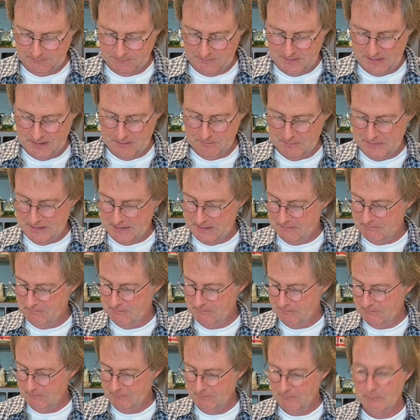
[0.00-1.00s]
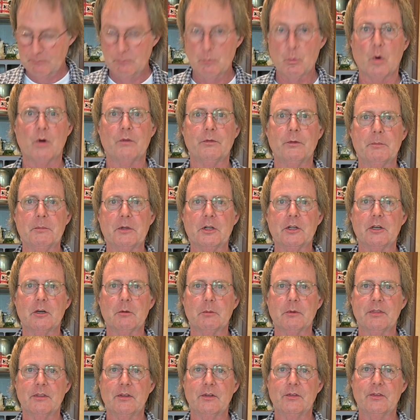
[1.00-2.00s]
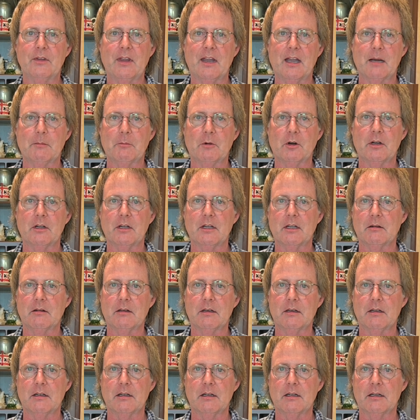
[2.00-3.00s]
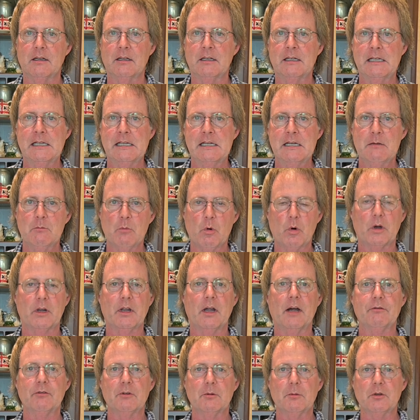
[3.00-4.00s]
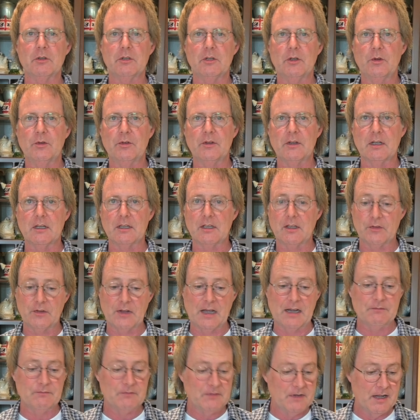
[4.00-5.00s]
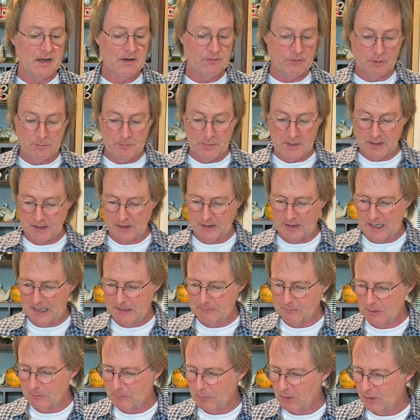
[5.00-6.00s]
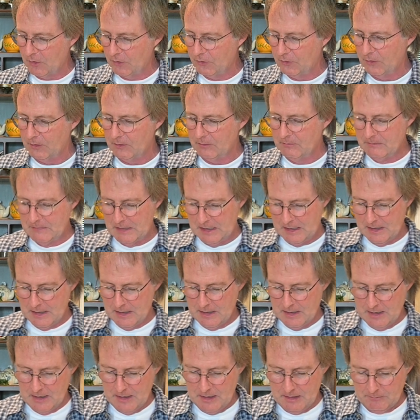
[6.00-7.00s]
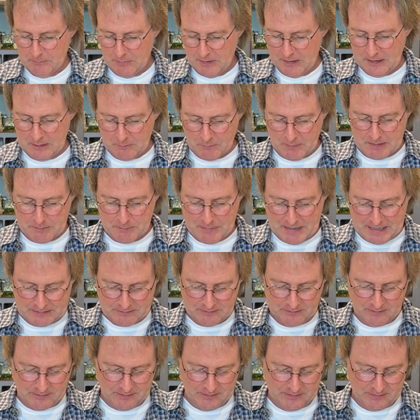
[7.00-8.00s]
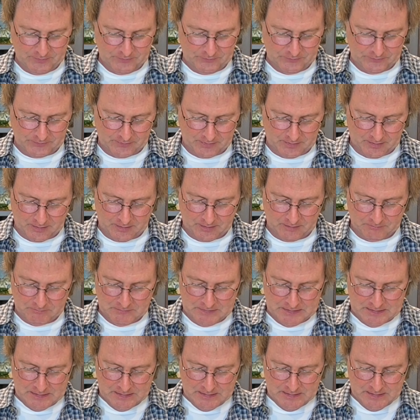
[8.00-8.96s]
get me more familiar with this camera and more comfortable using it, because I've never been a camera person. But anyway, back to this. The